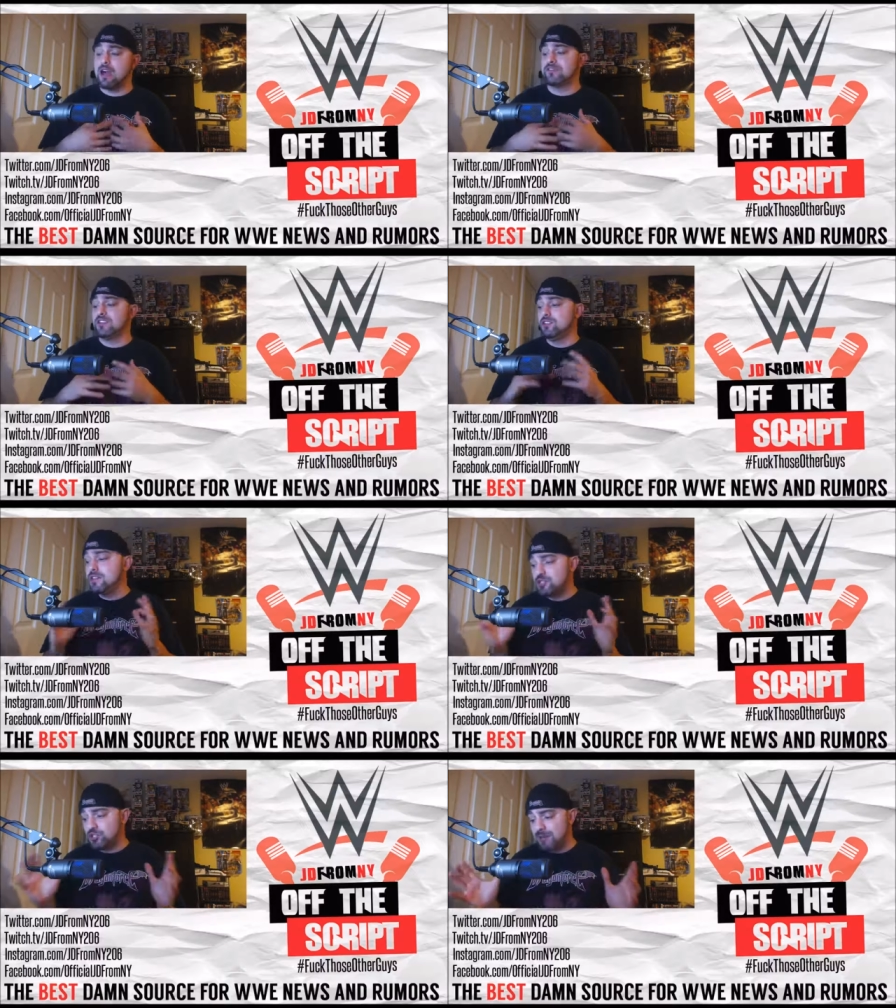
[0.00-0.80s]
Now, if you
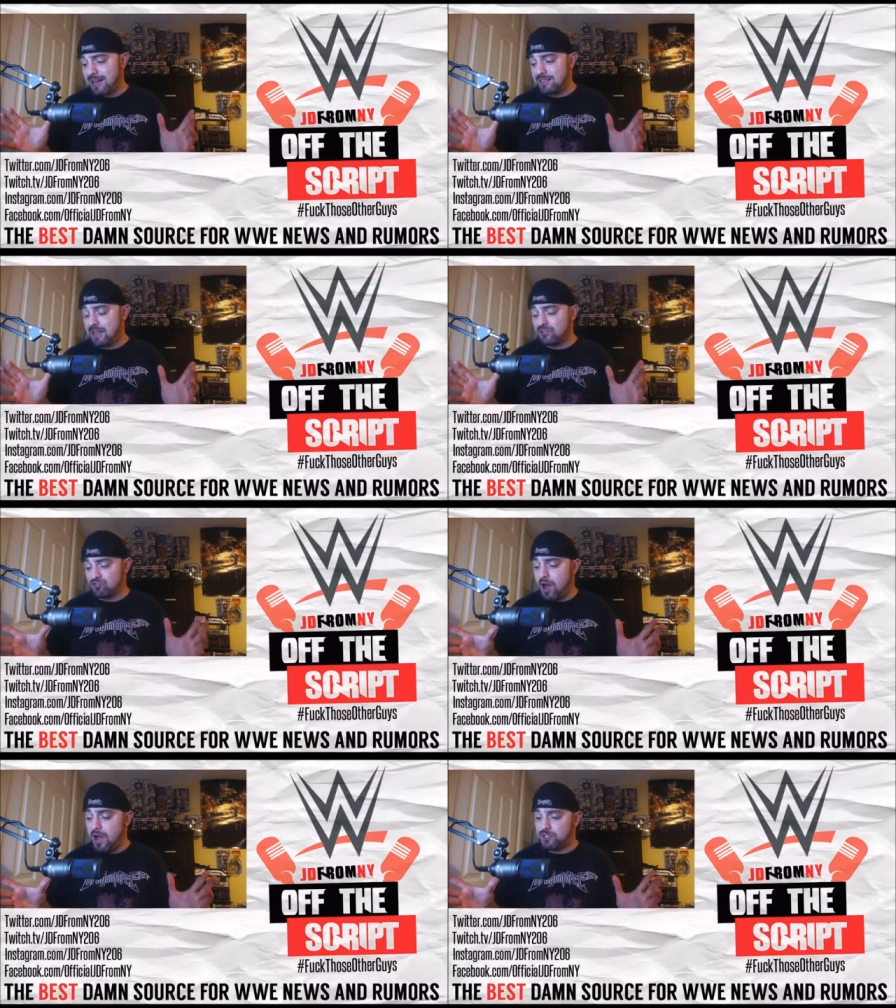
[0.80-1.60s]
look at SmackDown's
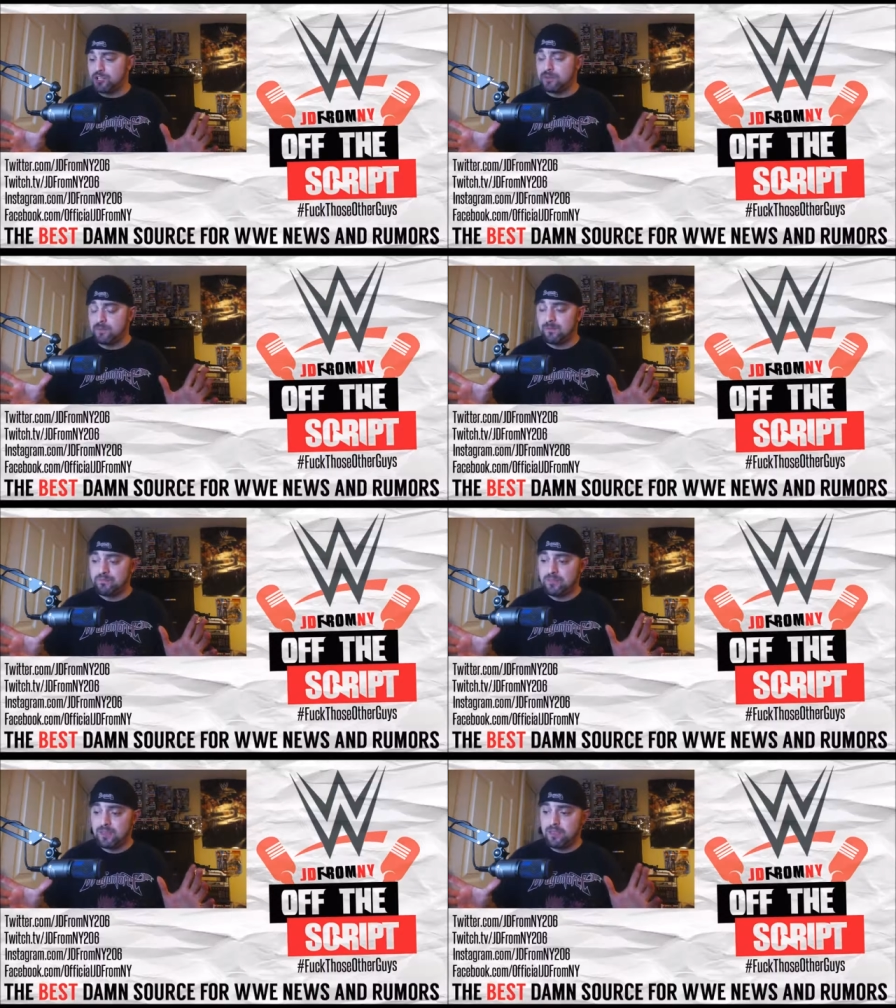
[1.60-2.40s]
roster
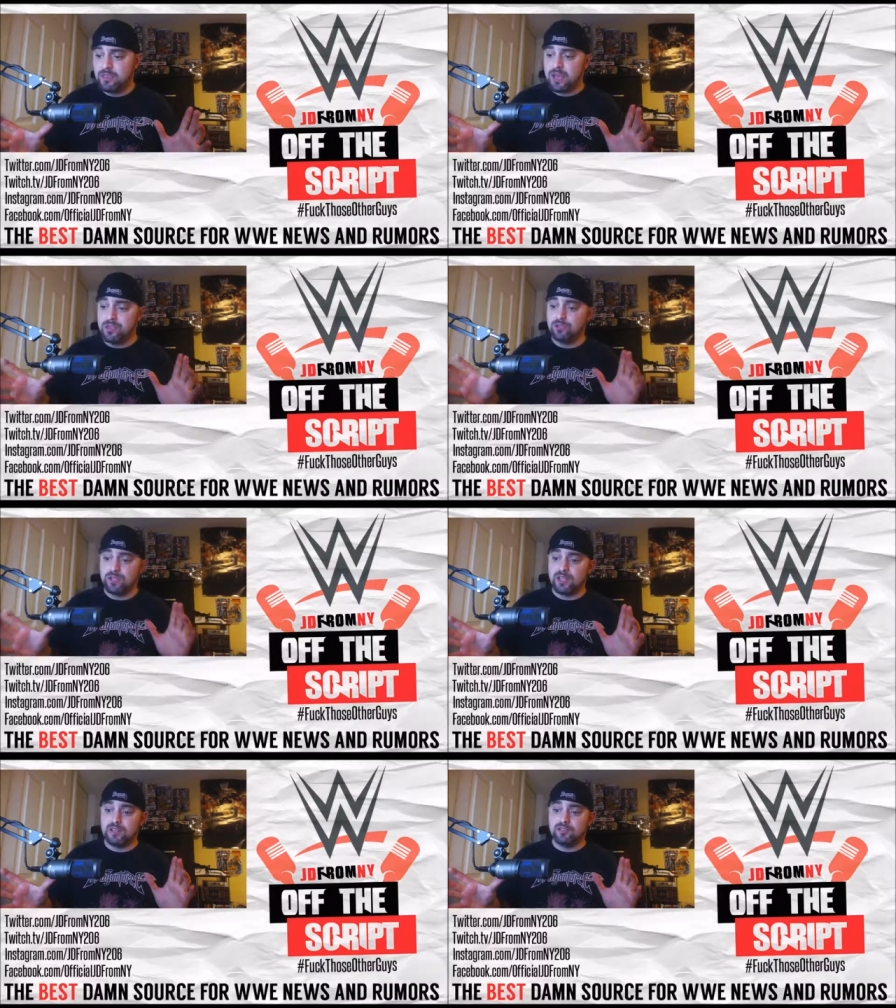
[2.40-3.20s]
and you
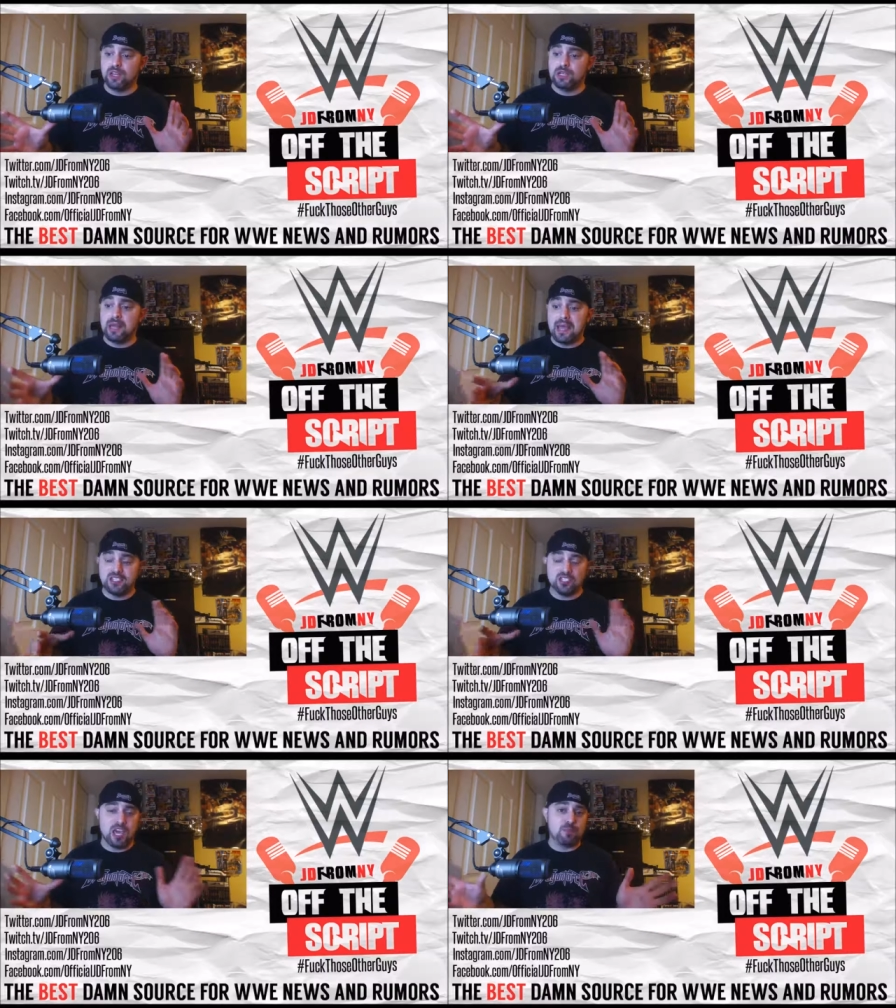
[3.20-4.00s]
look at the
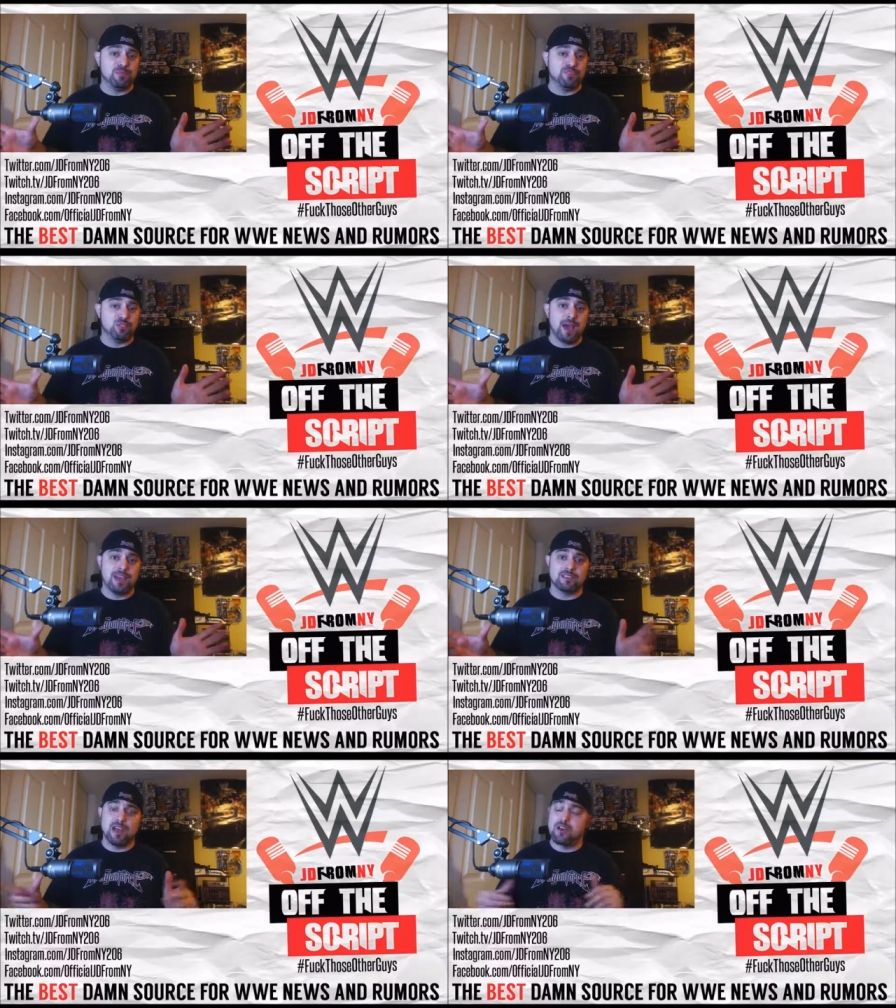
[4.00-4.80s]
landscape of
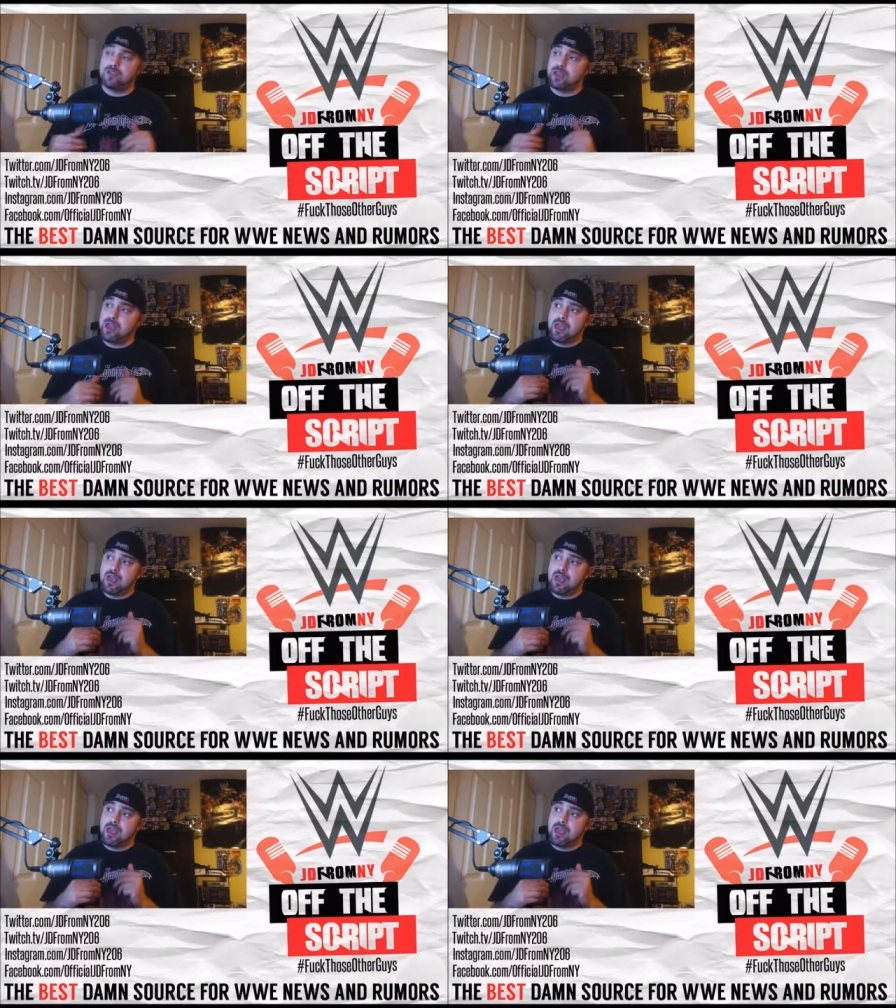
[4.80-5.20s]
SmackDown,